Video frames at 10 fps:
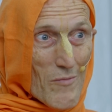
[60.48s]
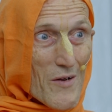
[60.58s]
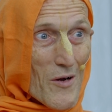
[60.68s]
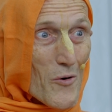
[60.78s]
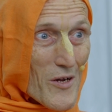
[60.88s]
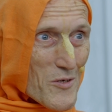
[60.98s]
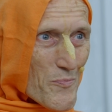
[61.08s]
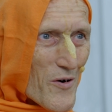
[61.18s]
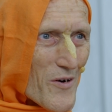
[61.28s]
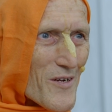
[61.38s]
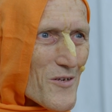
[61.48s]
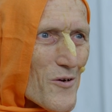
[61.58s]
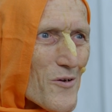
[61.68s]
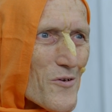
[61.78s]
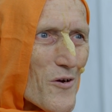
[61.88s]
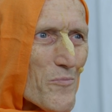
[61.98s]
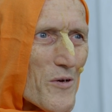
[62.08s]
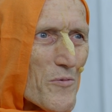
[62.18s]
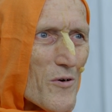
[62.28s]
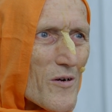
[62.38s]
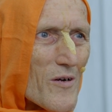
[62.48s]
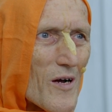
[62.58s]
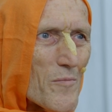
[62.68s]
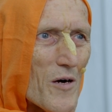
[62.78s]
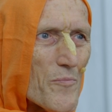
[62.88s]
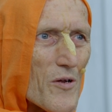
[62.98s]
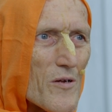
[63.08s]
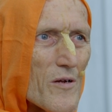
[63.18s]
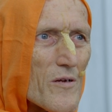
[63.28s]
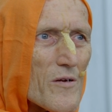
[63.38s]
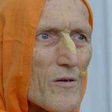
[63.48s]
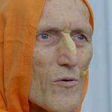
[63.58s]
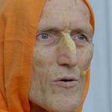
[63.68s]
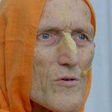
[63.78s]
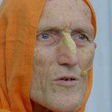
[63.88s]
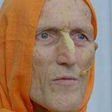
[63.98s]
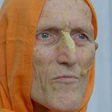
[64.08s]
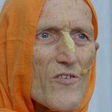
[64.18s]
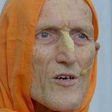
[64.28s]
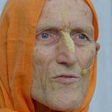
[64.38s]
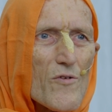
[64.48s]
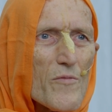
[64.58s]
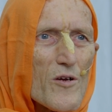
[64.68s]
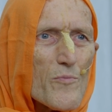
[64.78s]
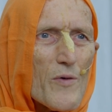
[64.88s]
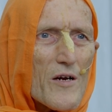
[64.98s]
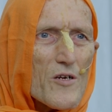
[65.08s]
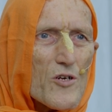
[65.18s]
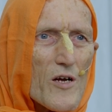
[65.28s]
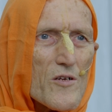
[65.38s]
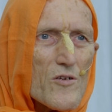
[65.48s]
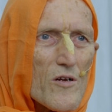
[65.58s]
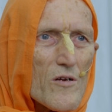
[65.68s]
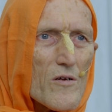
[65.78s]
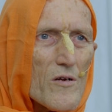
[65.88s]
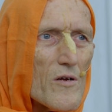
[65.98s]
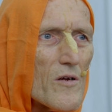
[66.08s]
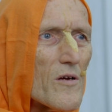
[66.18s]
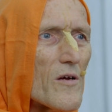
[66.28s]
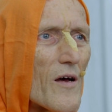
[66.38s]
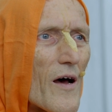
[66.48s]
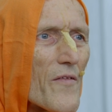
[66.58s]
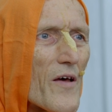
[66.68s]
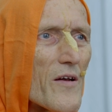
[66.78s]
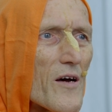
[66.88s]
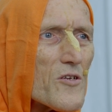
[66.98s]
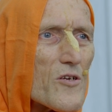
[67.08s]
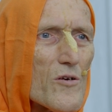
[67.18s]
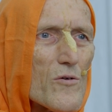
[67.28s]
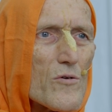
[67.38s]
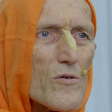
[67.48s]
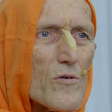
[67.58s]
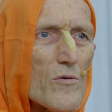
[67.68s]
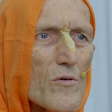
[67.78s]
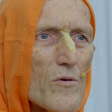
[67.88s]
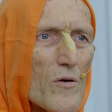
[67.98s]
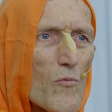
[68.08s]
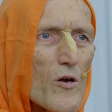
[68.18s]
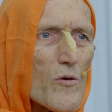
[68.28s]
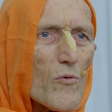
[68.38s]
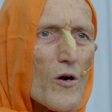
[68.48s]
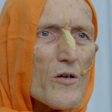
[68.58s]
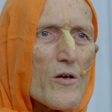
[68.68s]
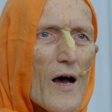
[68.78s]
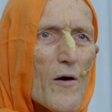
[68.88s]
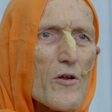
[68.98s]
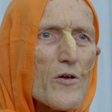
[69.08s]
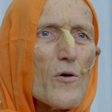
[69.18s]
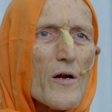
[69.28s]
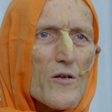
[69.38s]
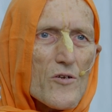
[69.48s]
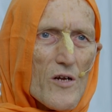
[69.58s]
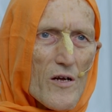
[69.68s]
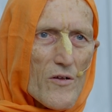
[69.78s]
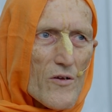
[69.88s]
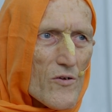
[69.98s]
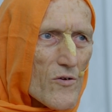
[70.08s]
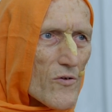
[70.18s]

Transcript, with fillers: My own experience also. People would come up and they'd quote some verse from the Upanishads and then ask you to, how do you understand this?